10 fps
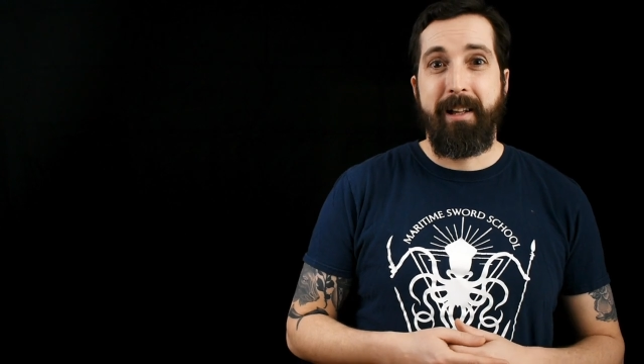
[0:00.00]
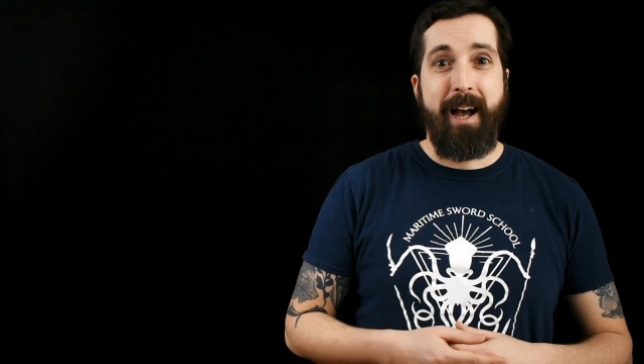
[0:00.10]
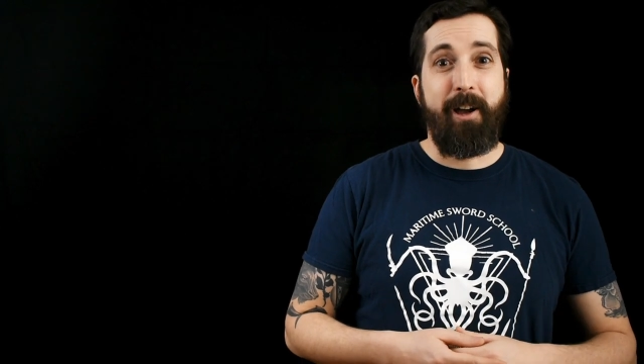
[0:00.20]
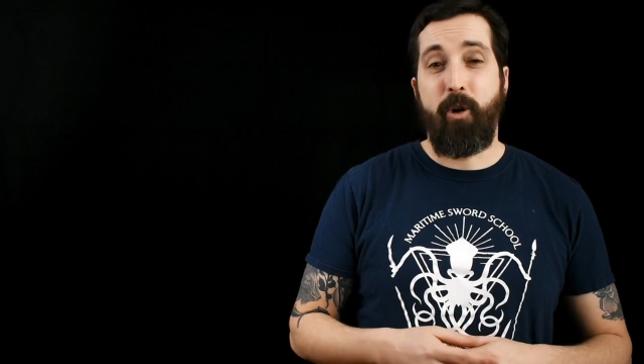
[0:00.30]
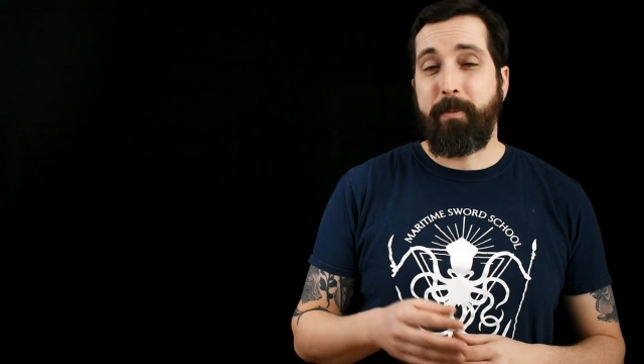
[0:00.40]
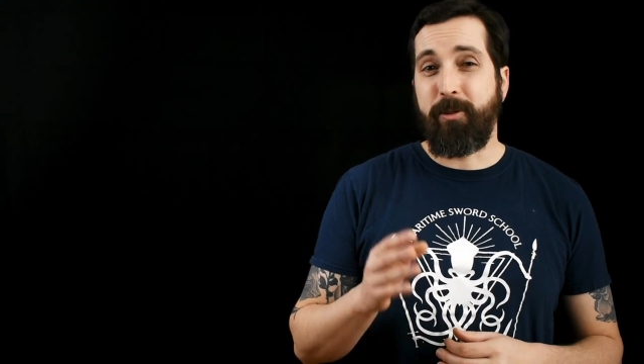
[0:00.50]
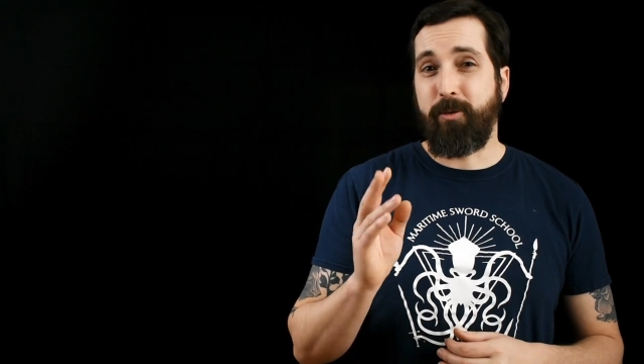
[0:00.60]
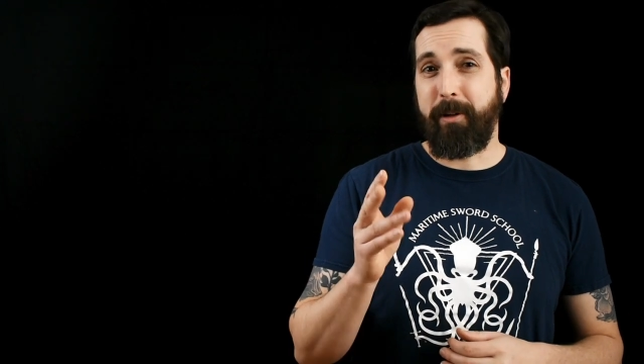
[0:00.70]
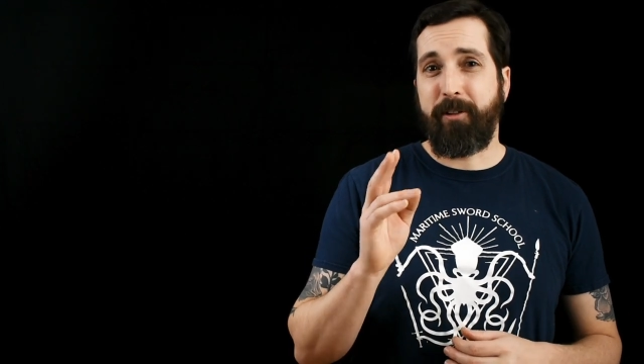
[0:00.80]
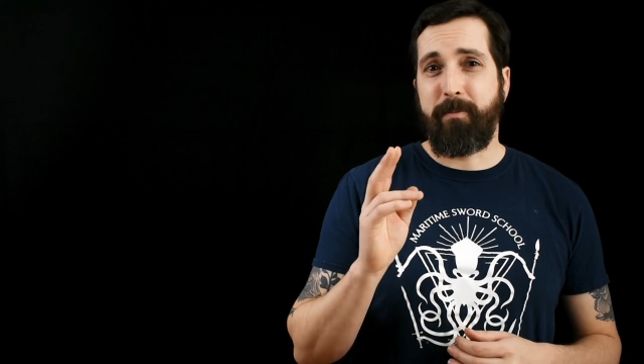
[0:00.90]
I hope you
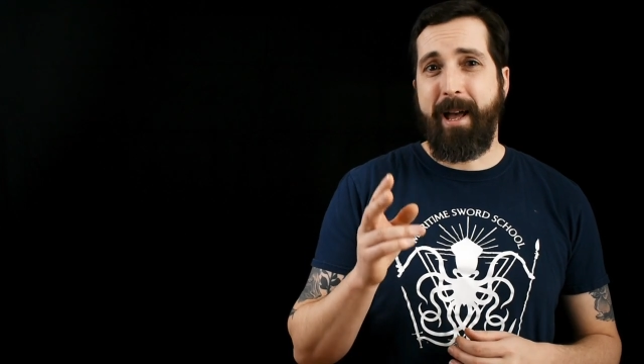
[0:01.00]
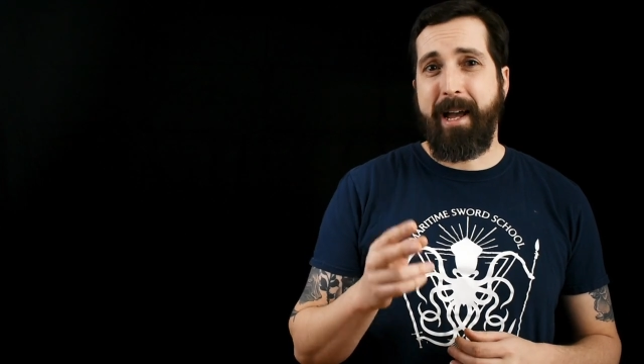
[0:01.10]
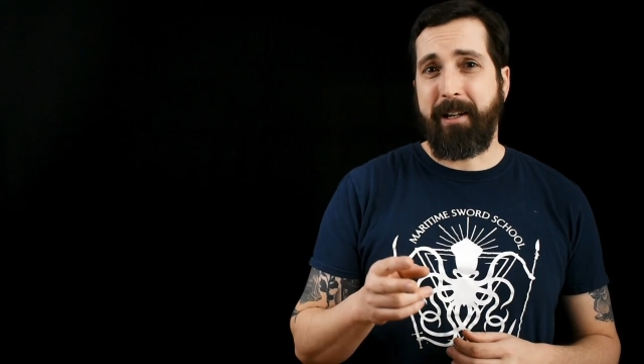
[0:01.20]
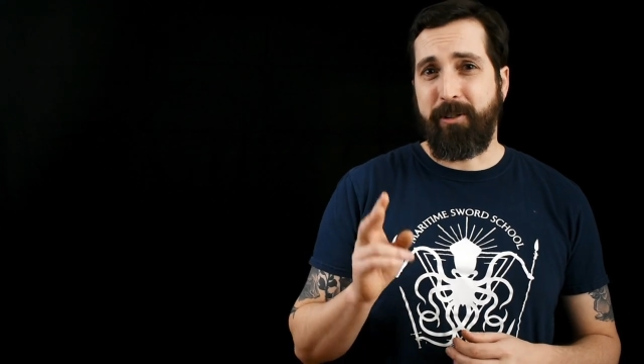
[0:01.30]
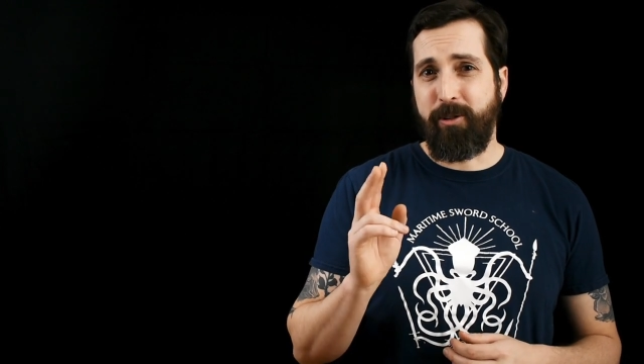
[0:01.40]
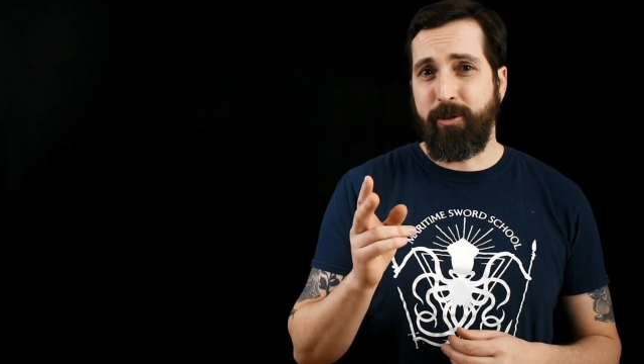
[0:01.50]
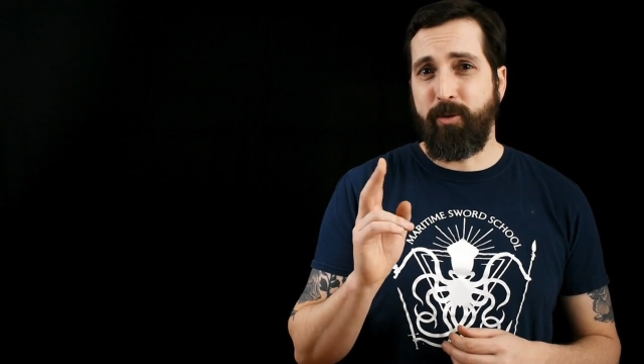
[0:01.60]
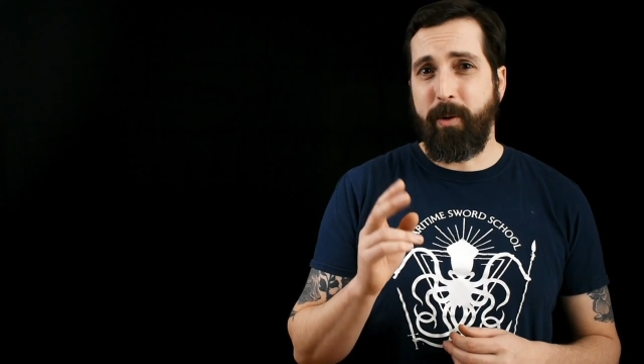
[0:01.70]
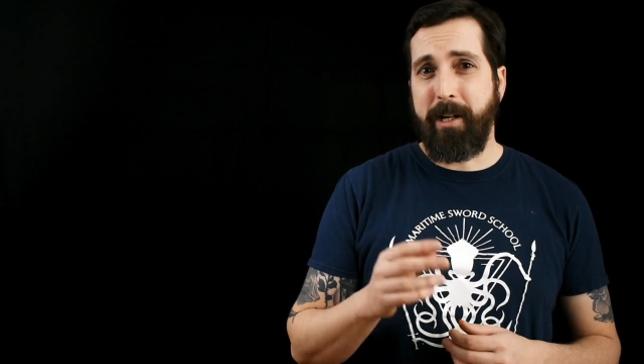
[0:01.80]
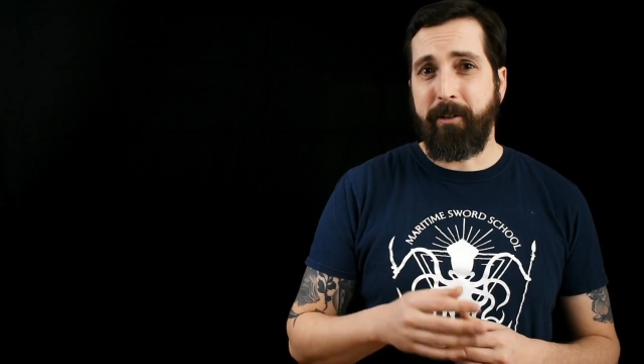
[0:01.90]
join us back in two
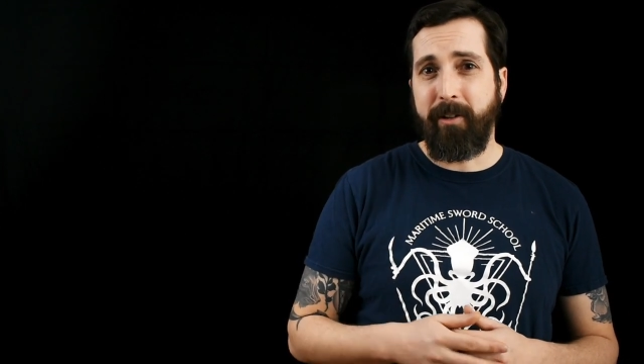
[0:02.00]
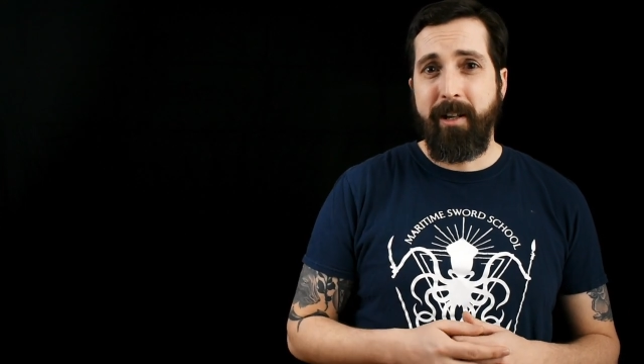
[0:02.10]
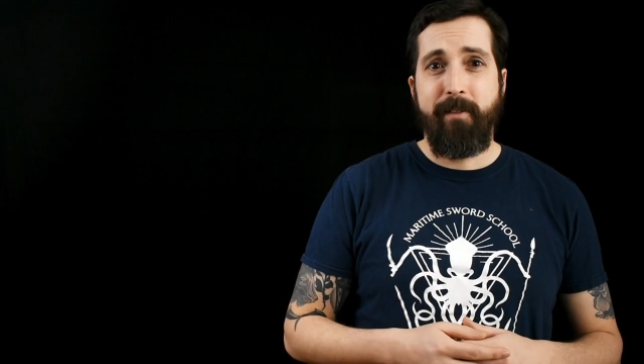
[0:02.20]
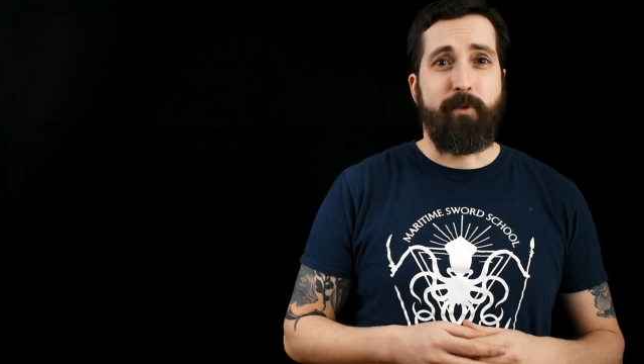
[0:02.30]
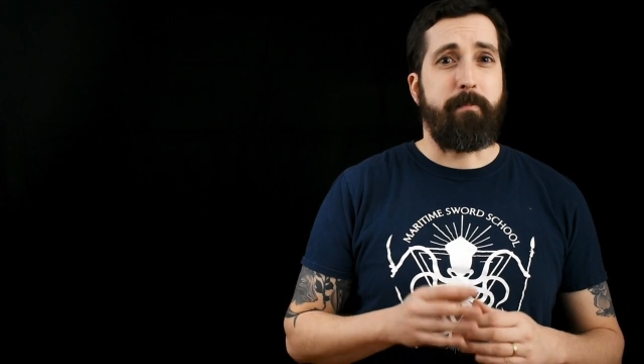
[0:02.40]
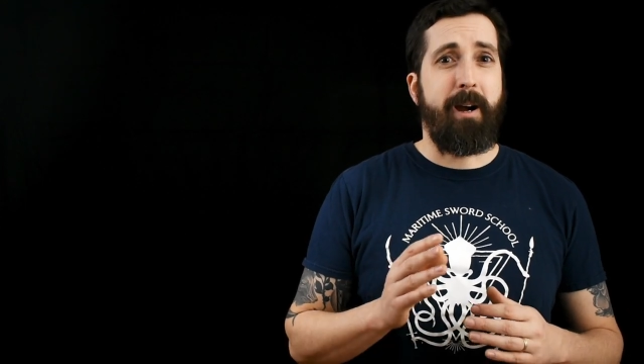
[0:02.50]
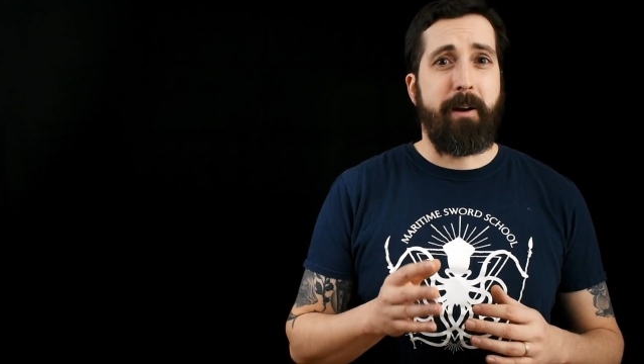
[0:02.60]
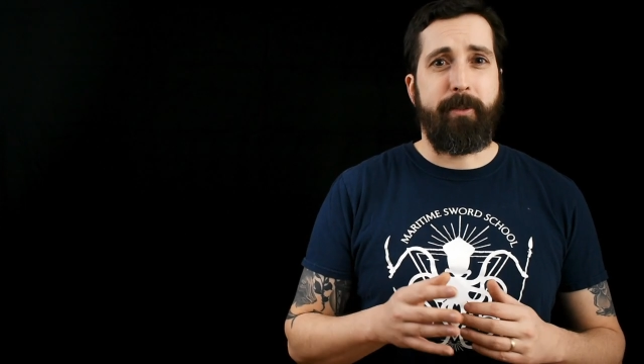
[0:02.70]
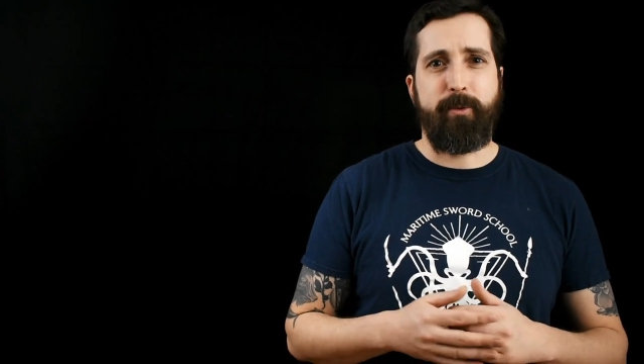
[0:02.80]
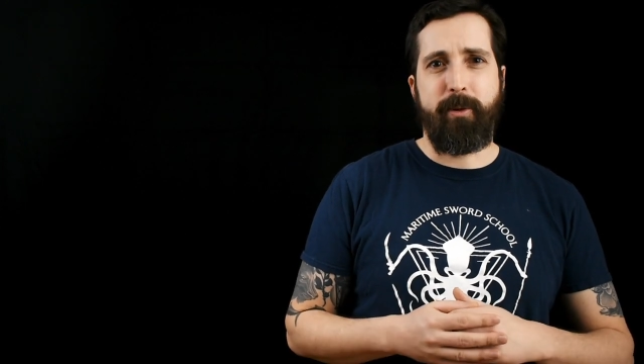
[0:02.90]
weeks for
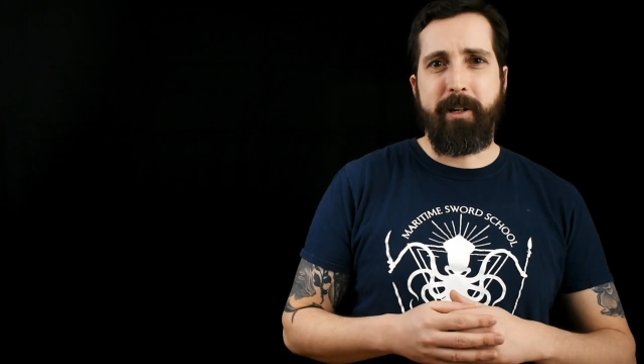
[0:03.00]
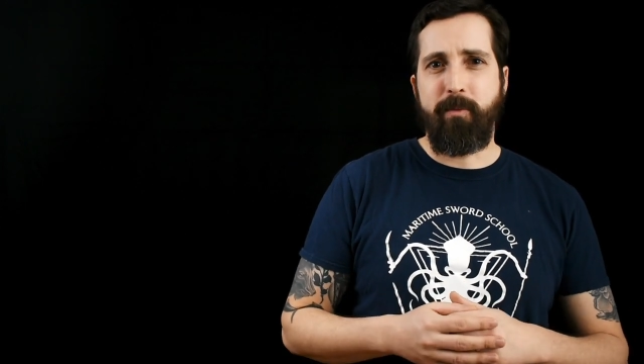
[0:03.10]
part three,